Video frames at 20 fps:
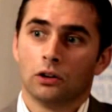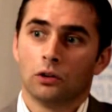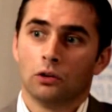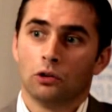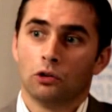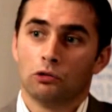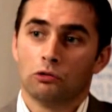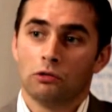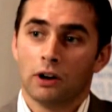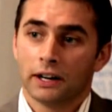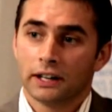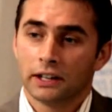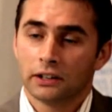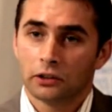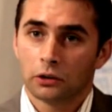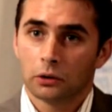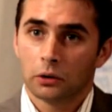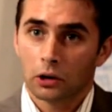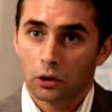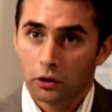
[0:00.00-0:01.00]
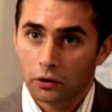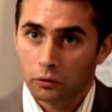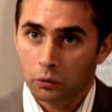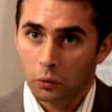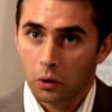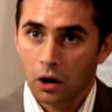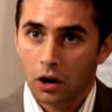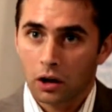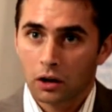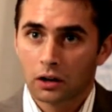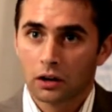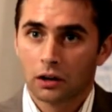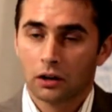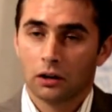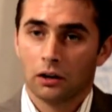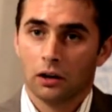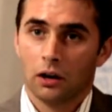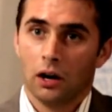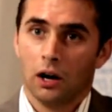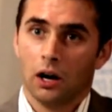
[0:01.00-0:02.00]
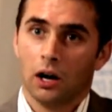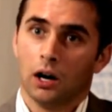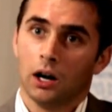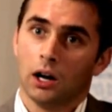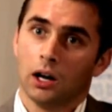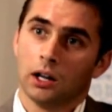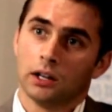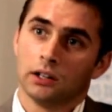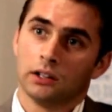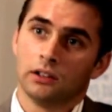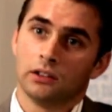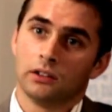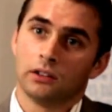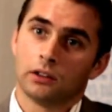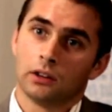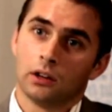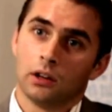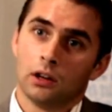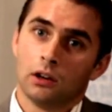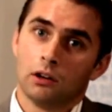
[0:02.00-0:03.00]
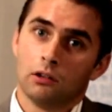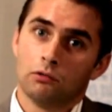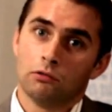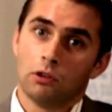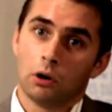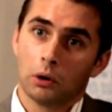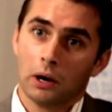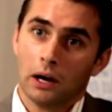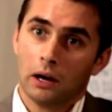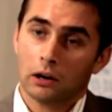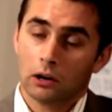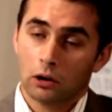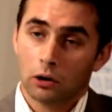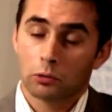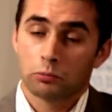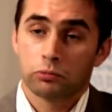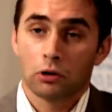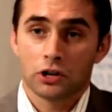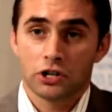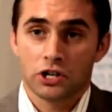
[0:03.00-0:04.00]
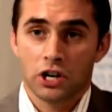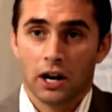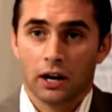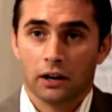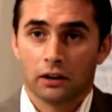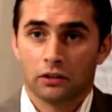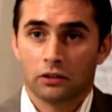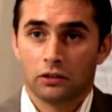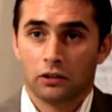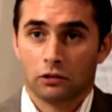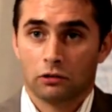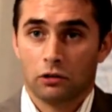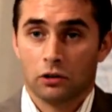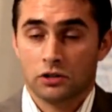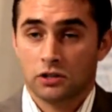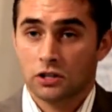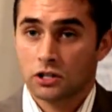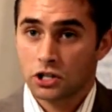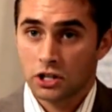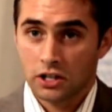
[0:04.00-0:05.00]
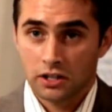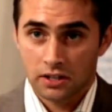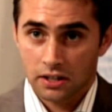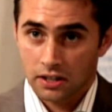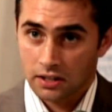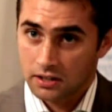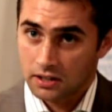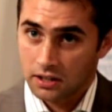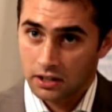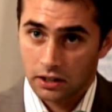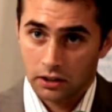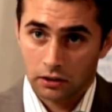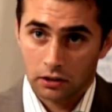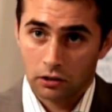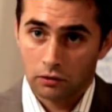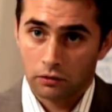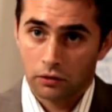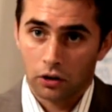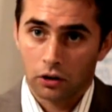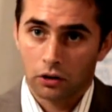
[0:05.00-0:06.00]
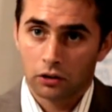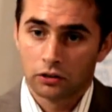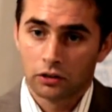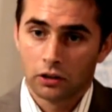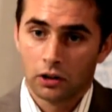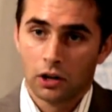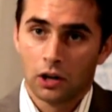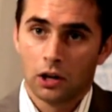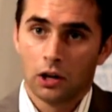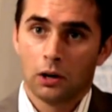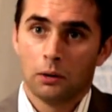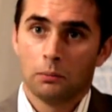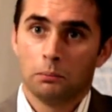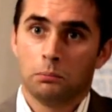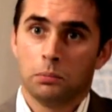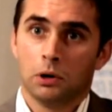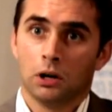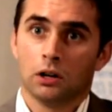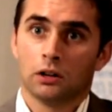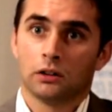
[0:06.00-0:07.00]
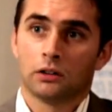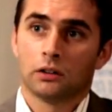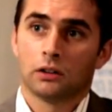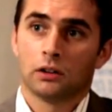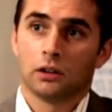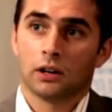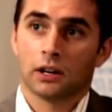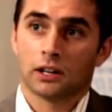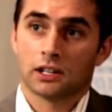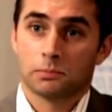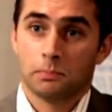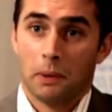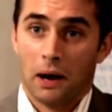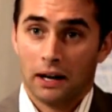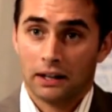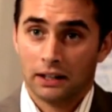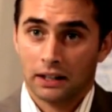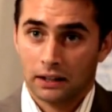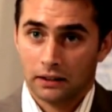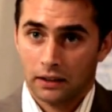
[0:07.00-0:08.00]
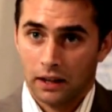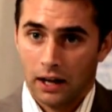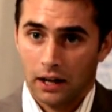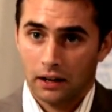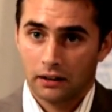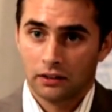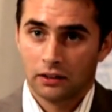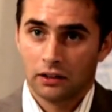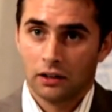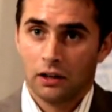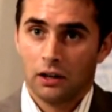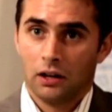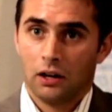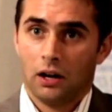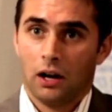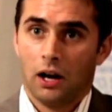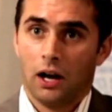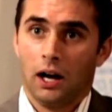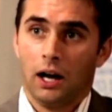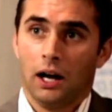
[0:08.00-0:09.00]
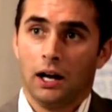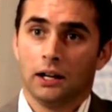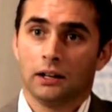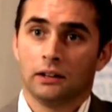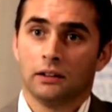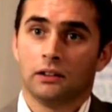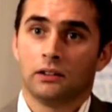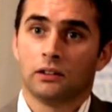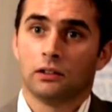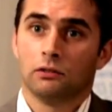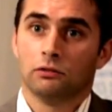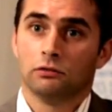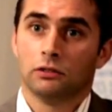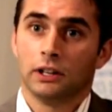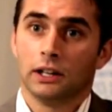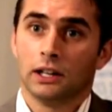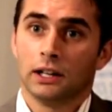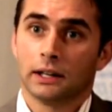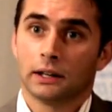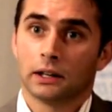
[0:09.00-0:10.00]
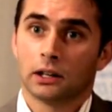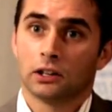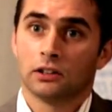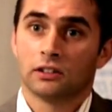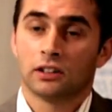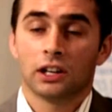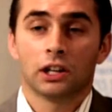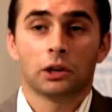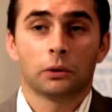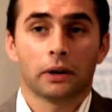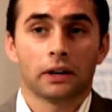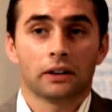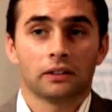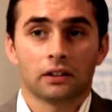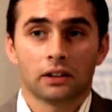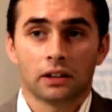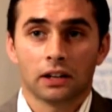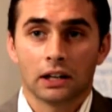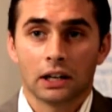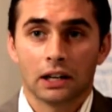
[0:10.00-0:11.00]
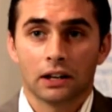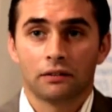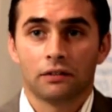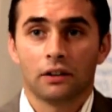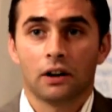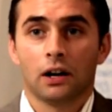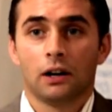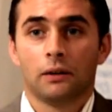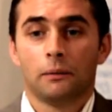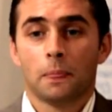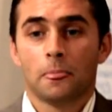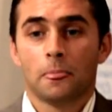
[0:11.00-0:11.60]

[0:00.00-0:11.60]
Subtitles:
already do a lot of work and roll out a lot of projects across the GCC and Levant, but expanding that and really continuing to deliver